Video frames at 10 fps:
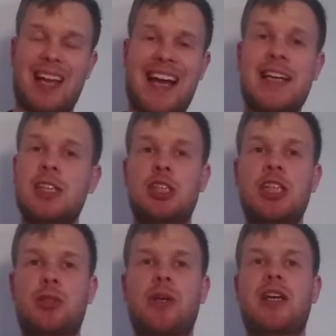energy
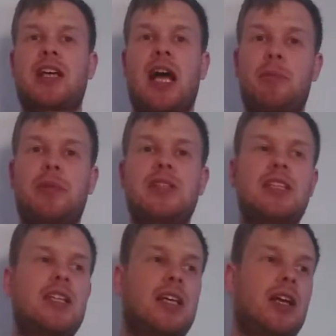drink
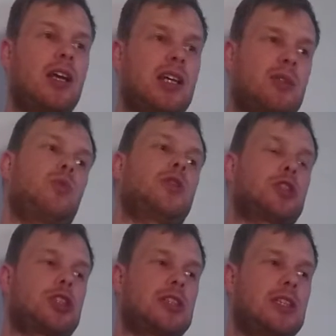company,
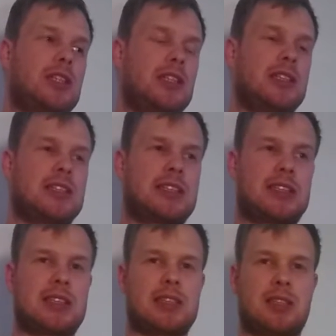which
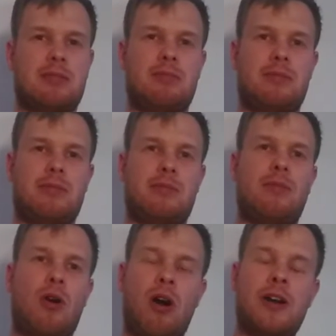is
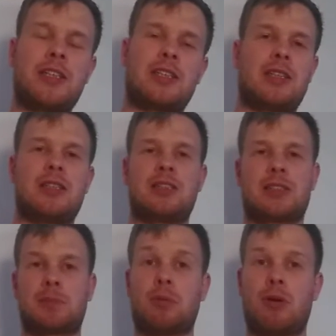more a
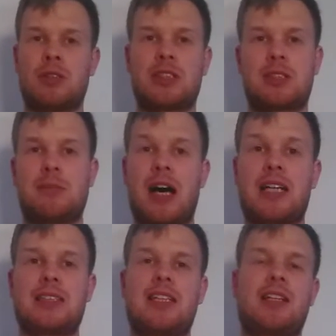sports
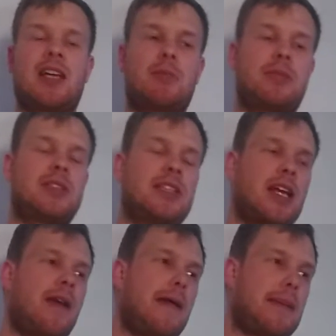marketing
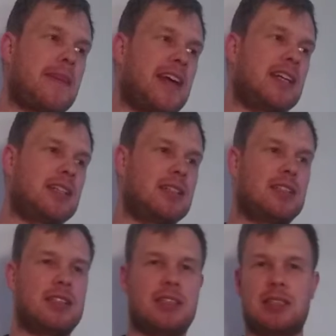company than
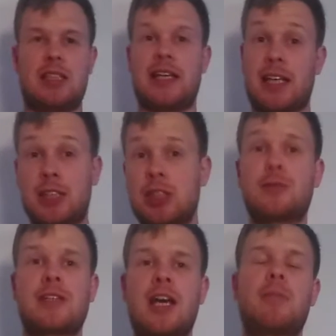energy
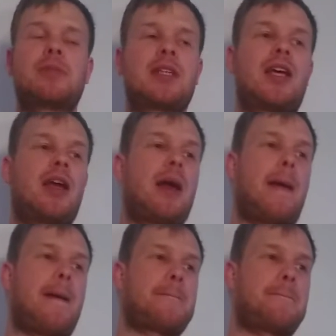drink company,
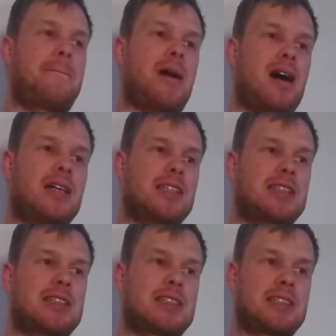but